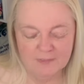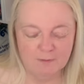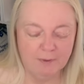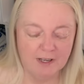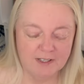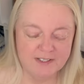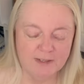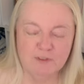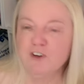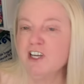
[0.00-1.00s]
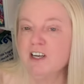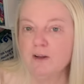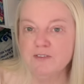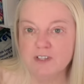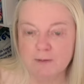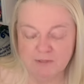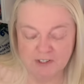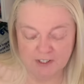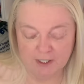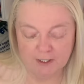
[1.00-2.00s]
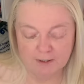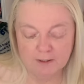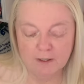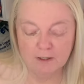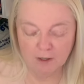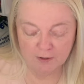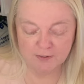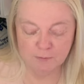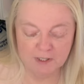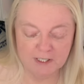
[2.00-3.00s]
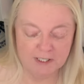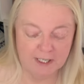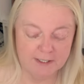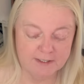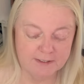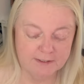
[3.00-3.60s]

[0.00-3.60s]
But it was a very close game today. Arsenal won in the end.